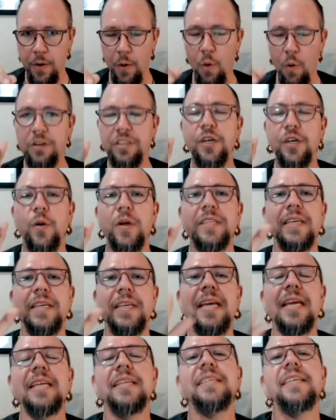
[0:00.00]
Or so it's
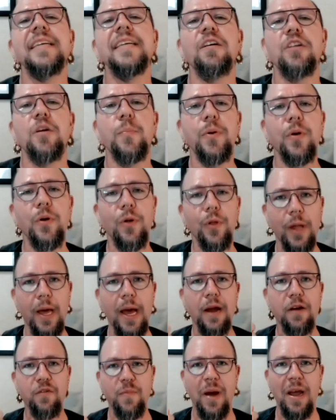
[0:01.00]
easier to pull
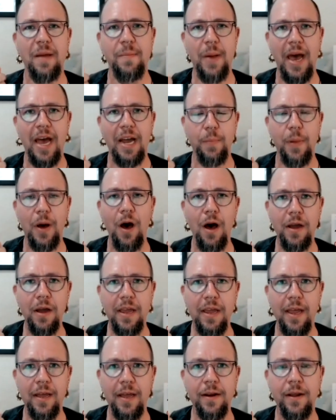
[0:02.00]
out of my back
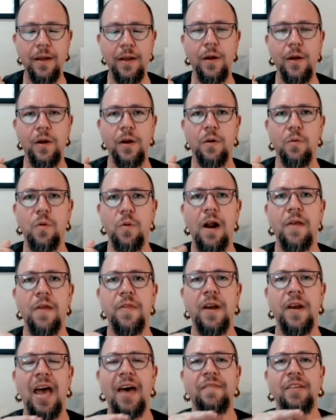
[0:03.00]
pocket rather
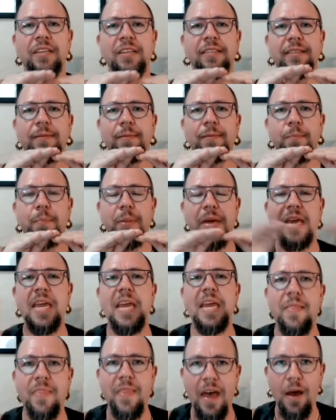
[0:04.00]
than have us
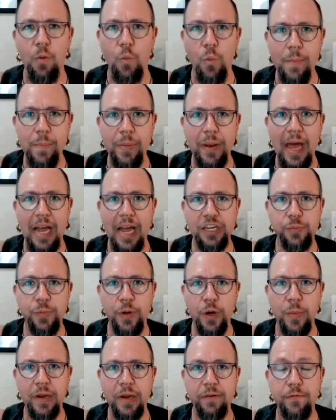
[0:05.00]
be in that whiplash
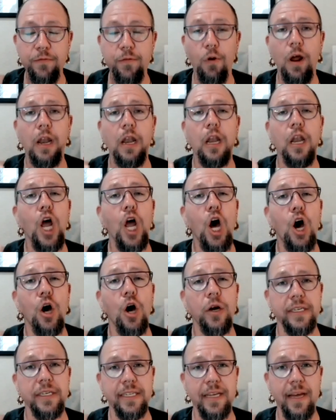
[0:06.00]
moment for a
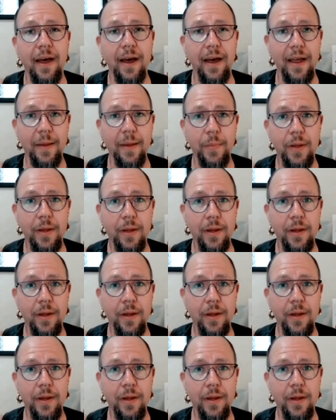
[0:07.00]
long time.